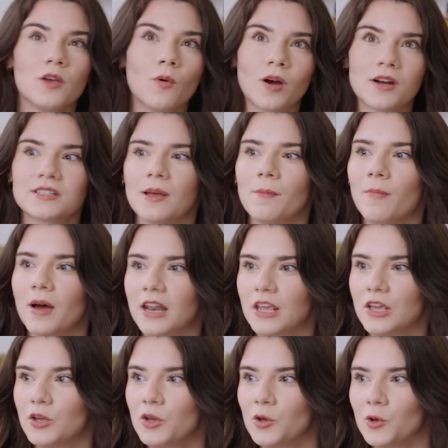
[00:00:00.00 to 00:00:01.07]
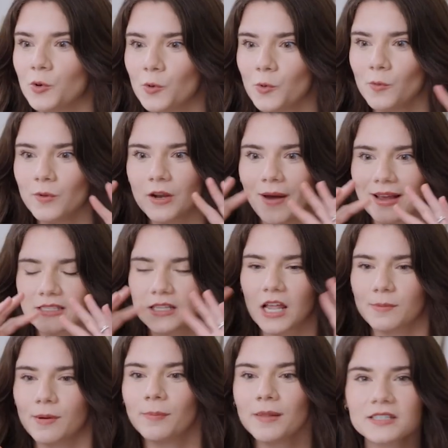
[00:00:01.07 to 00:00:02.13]
you are somebody who, has a
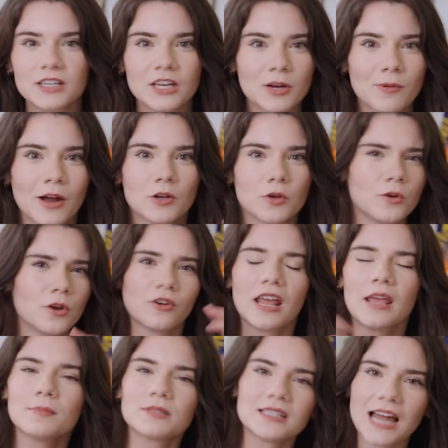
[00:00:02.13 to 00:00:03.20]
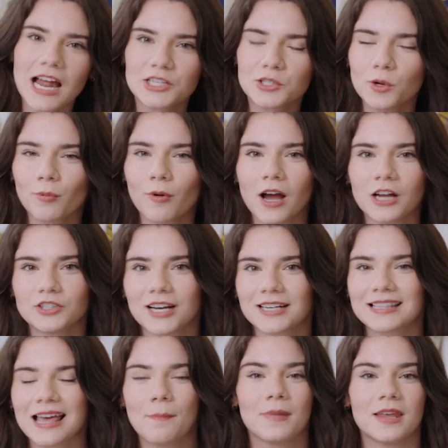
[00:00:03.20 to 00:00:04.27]
lot of publicity around you and your name's attached to a
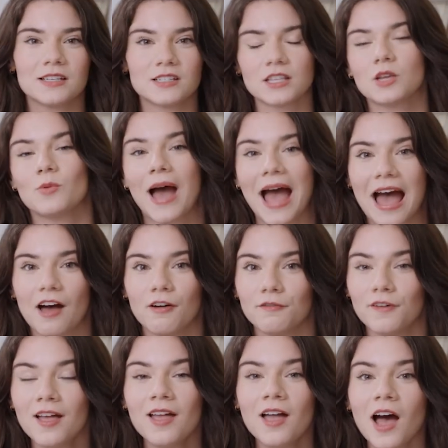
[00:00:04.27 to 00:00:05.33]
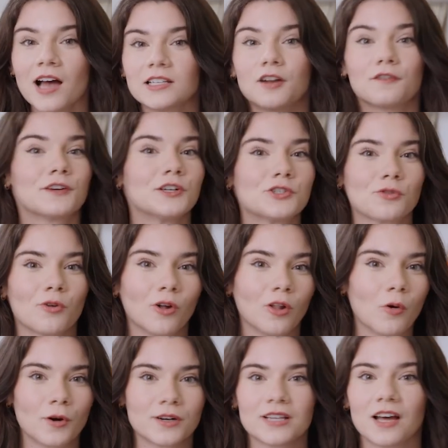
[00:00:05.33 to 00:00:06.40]
project, that means that you have a ton of control
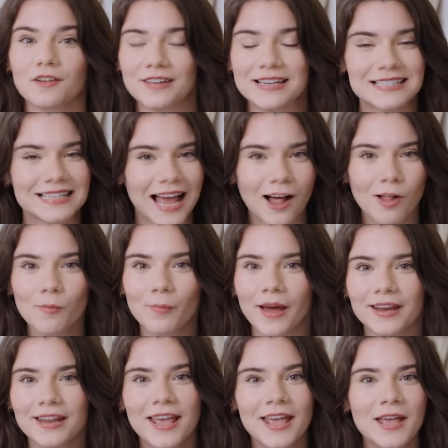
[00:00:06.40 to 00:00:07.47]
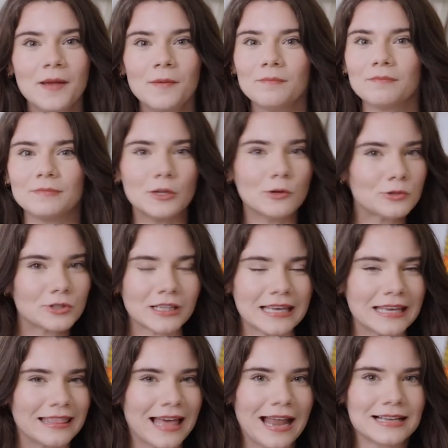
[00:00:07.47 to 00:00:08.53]
or a ton of intel, but
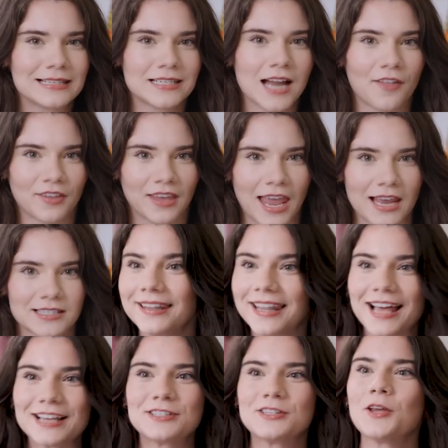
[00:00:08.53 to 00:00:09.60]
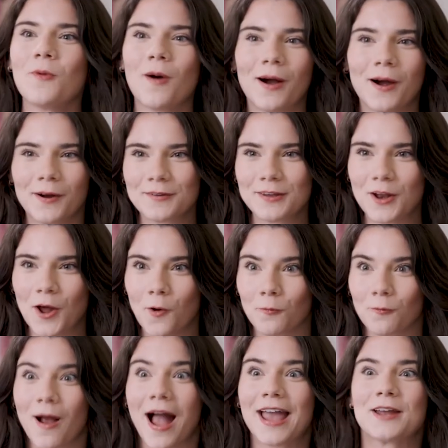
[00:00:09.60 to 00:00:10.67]
usually that is not the case. Unless you are,
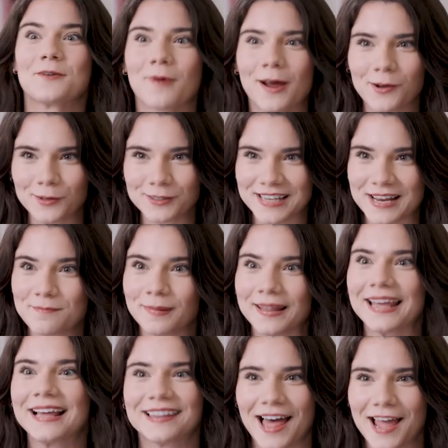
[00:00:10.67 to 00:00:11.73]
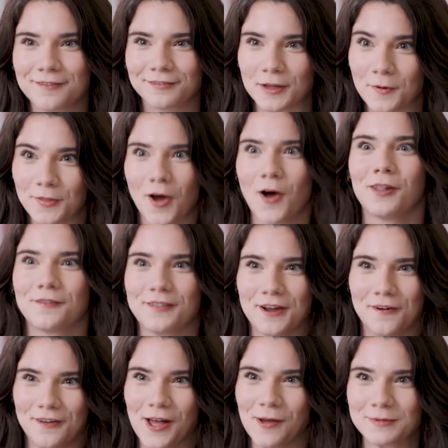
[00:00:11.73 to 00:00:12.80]
Ryan Reynolds and Blake Lively with all of
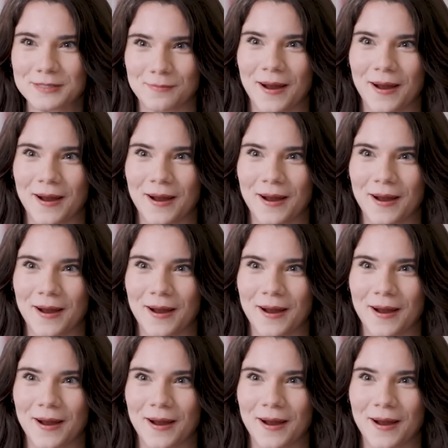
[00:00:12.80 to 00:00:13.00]
their films,